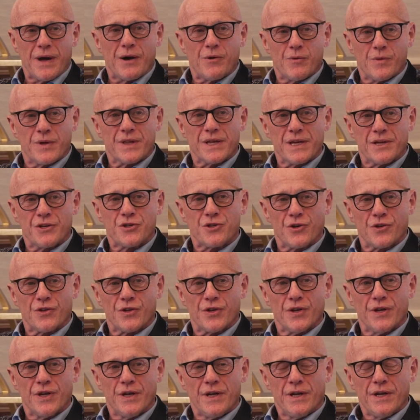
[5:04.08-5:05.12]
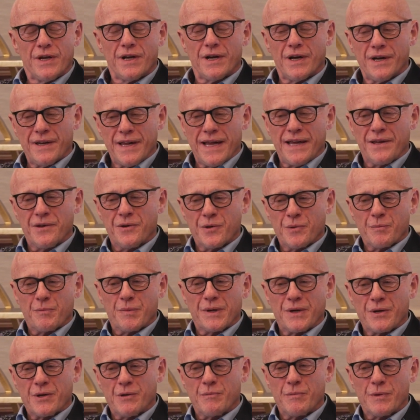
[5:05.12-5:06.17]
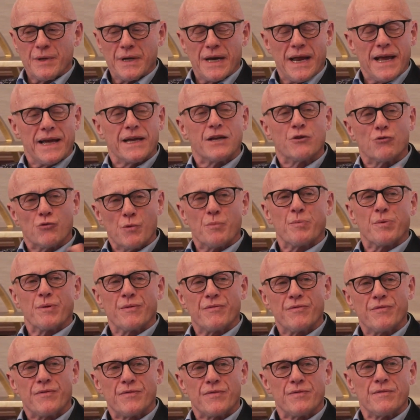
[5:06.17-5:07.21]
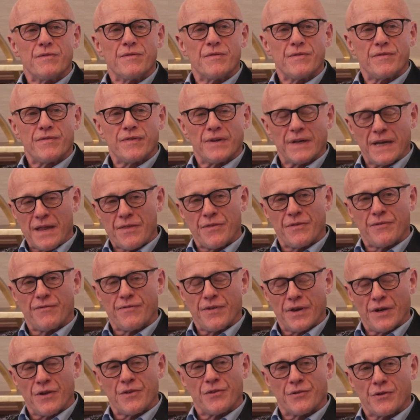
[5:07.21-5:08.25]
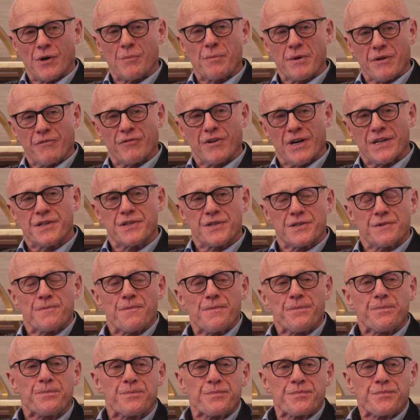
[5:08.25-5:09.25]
well with each other and end up becoming a group of philanthropic friends.